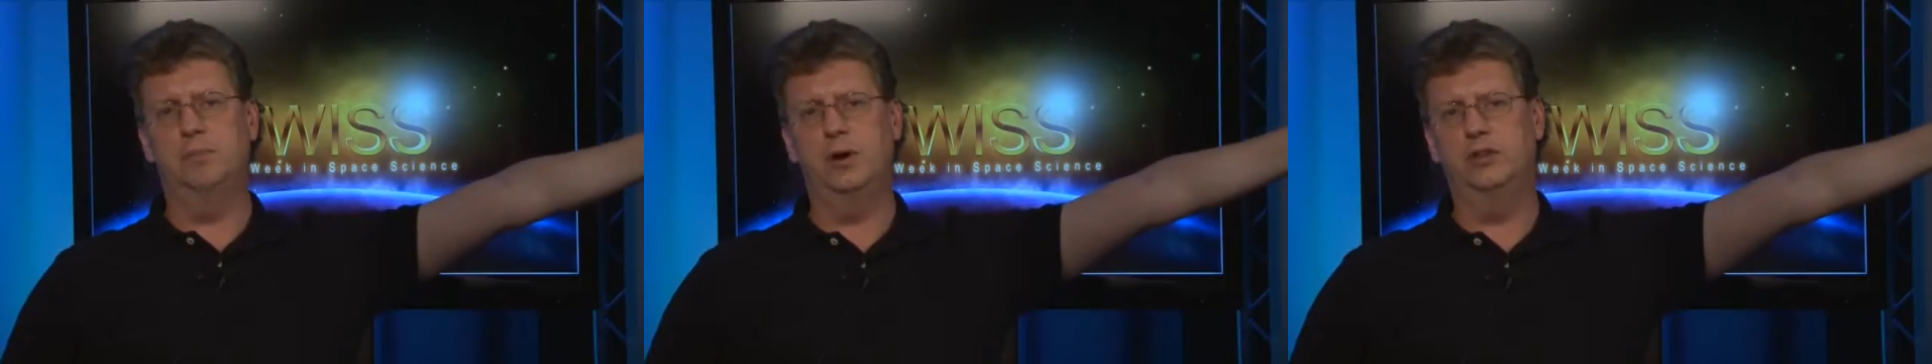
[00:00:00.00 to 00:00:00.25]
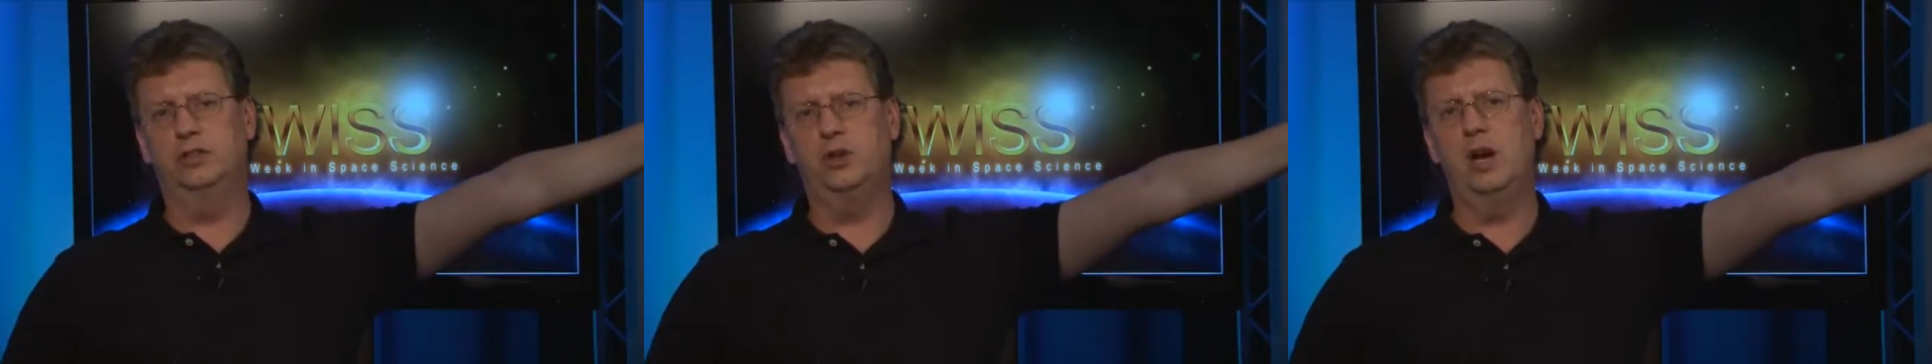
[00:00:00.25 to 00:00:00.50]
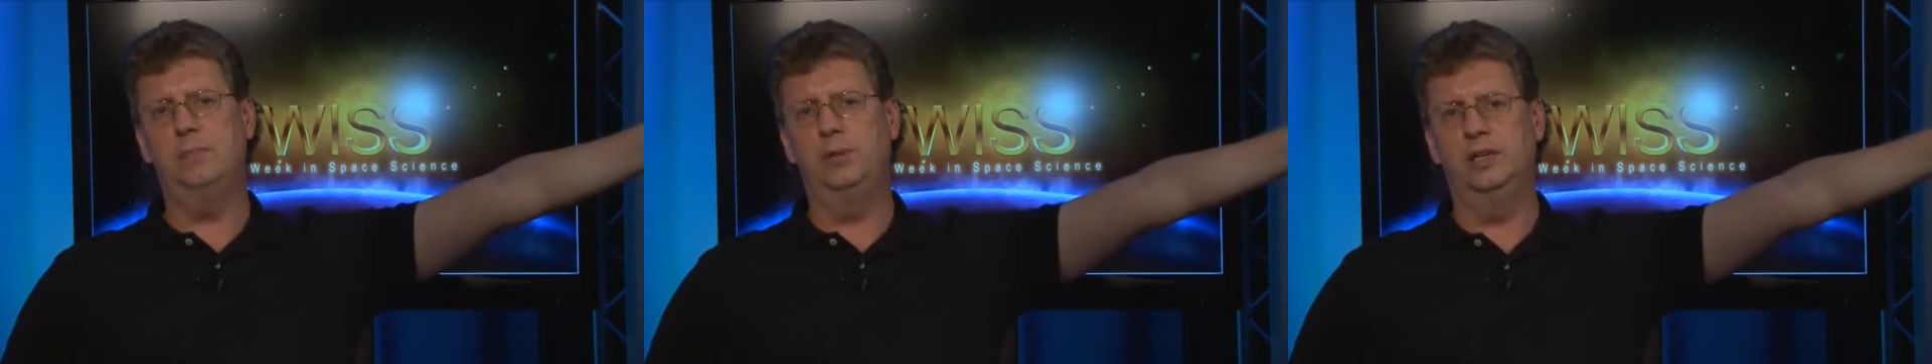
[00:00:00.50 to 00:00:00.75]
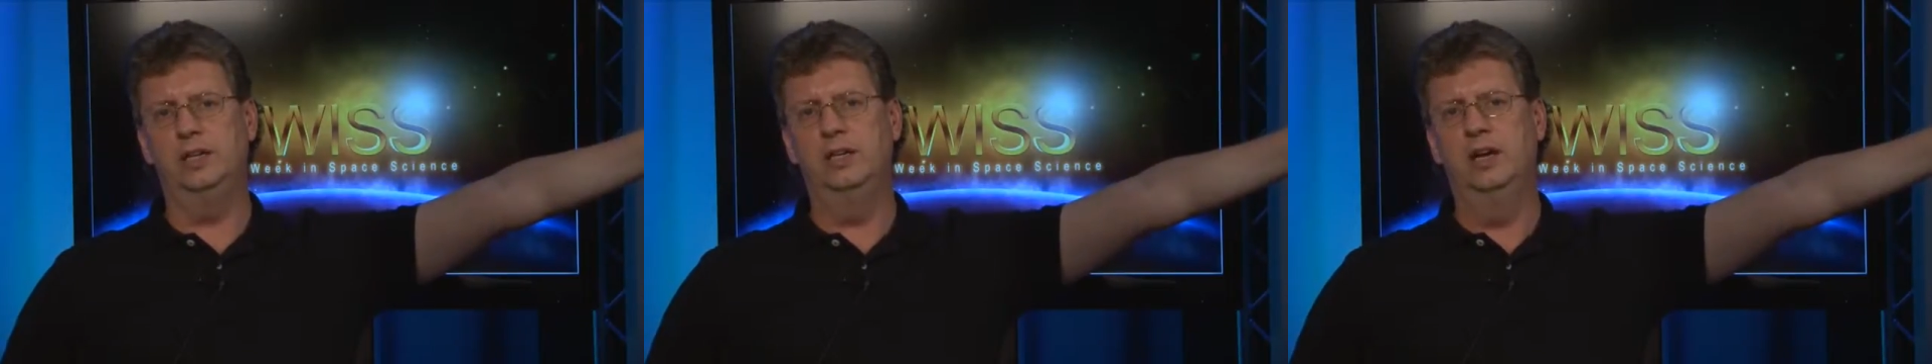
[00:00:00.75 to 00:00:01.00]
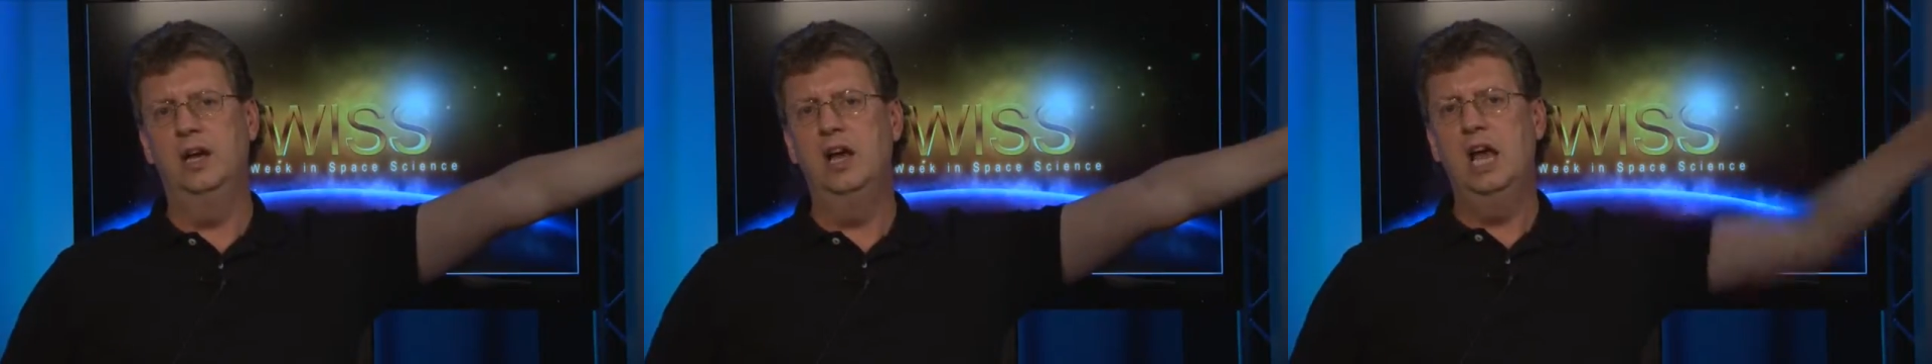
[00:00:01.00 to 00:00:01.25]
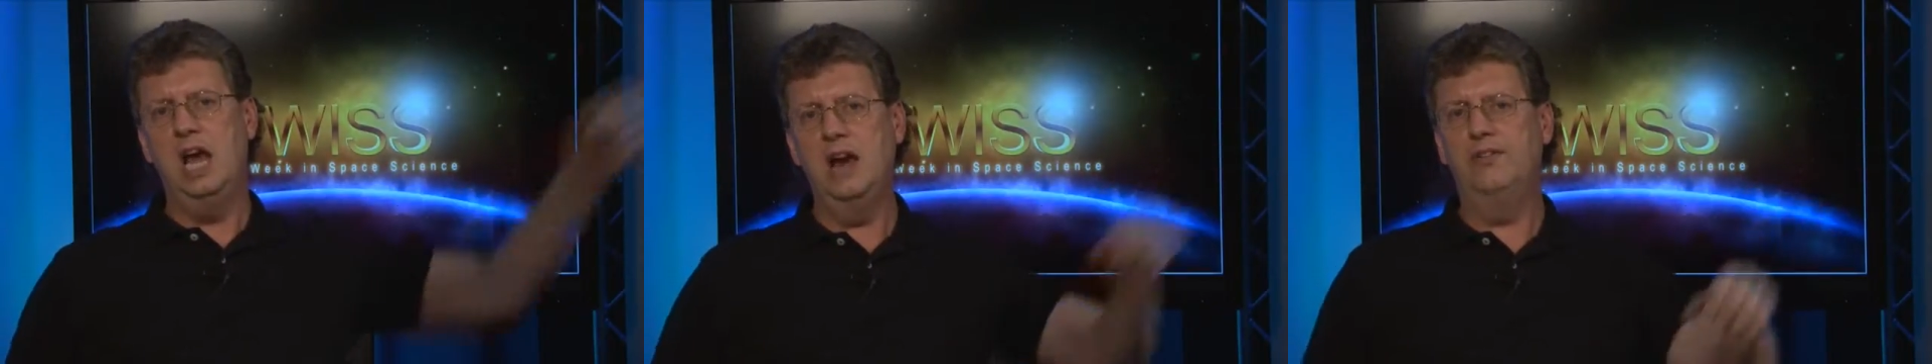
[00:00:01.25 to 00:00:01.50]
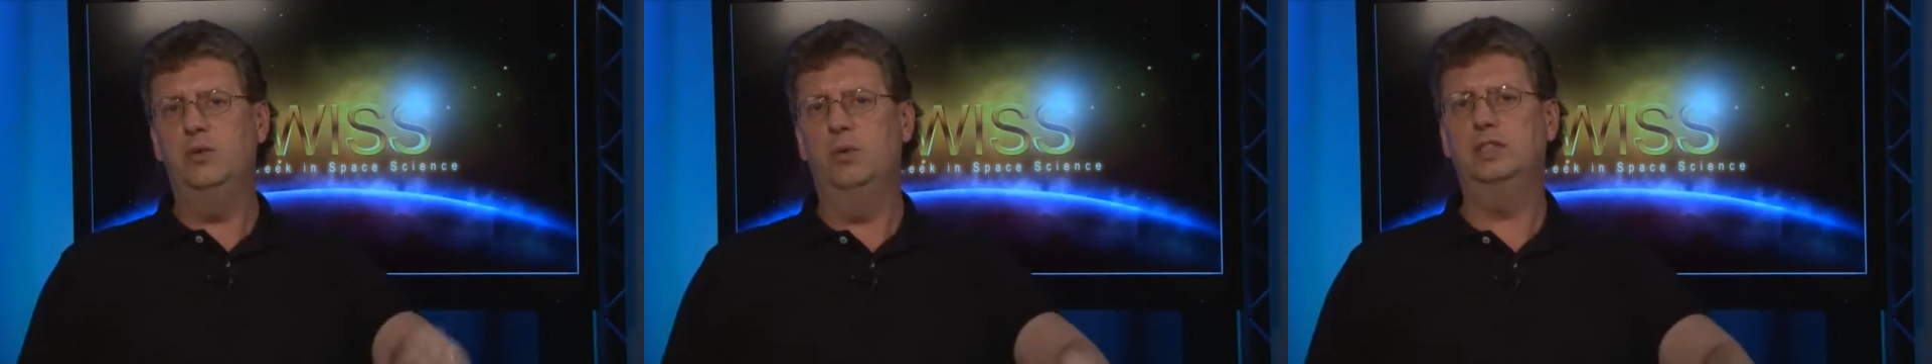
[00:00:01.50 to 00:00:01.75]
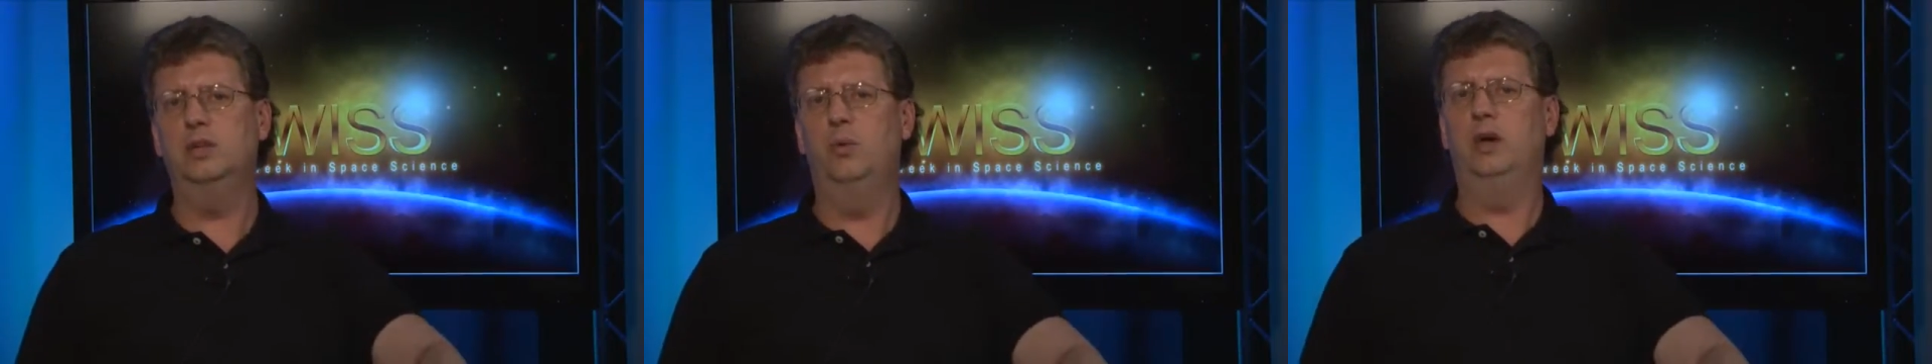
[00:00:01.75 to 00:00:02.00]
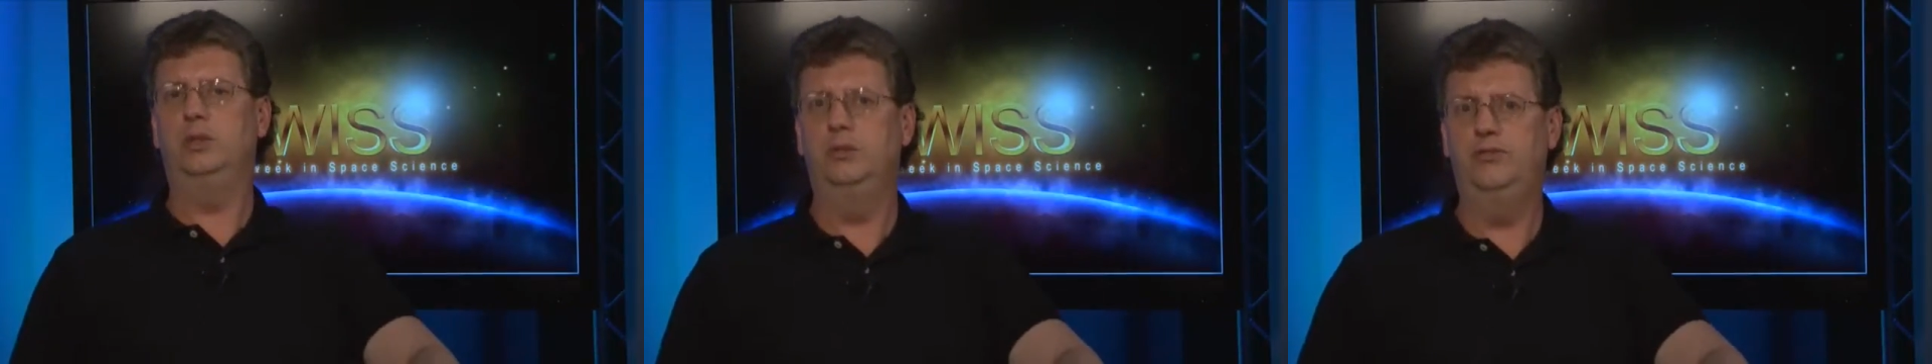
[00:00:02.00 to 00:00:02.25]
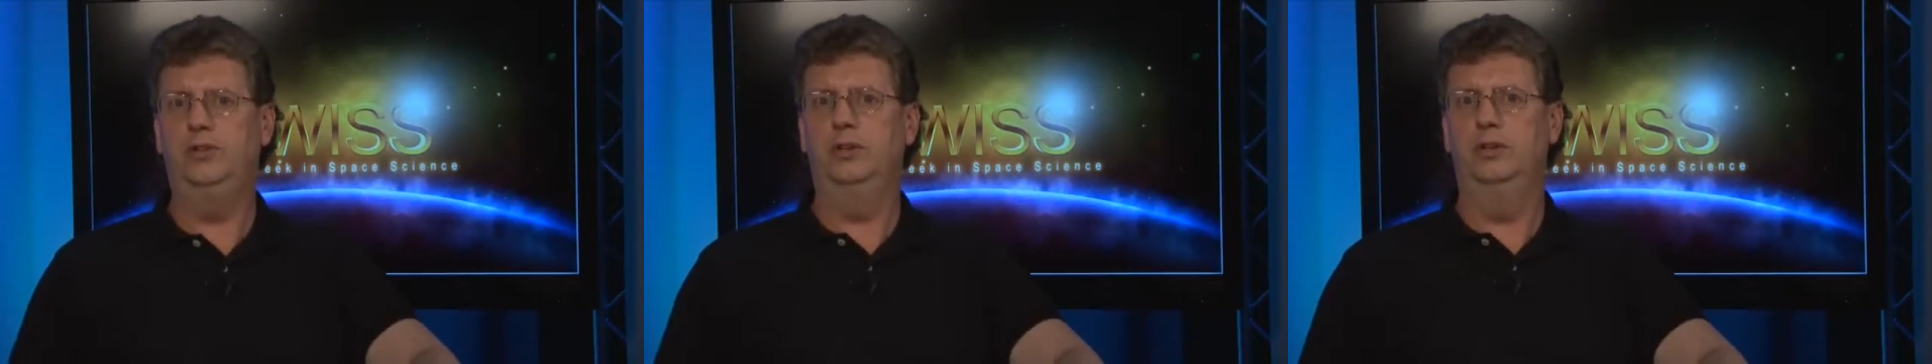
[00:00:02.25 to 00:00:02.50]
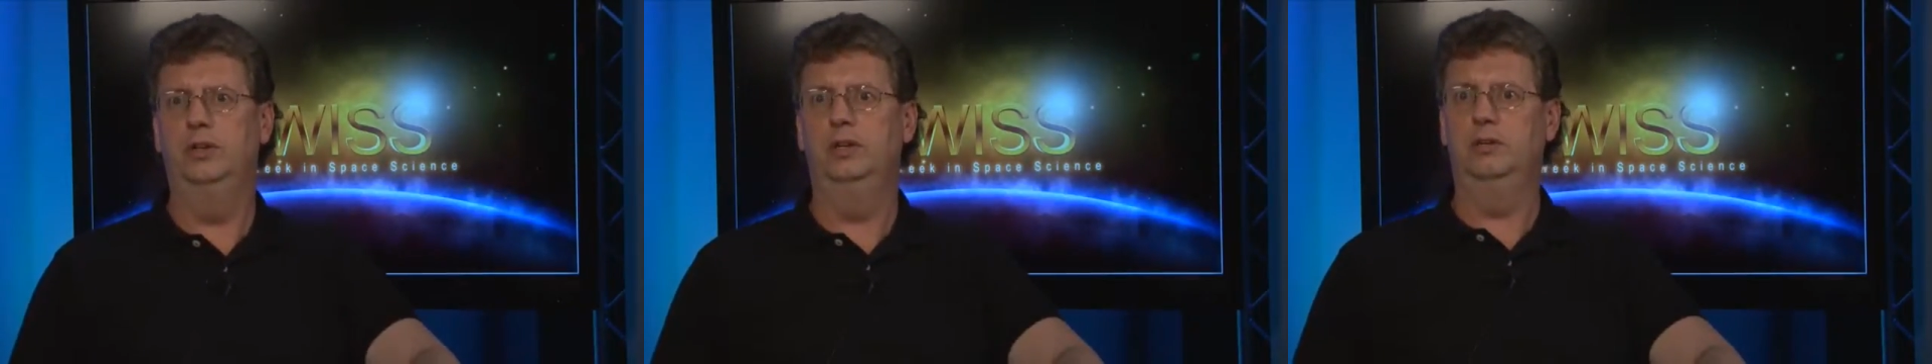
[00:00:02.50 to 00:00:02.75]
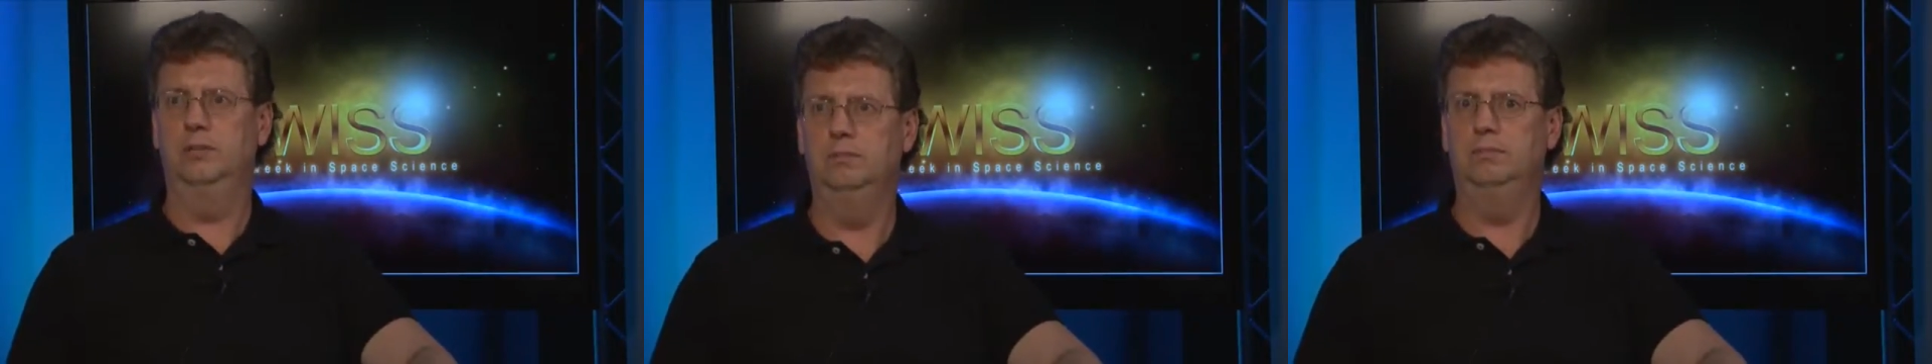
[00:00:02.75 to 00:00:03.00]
part of the trampoline, every once in a while you'd feel a little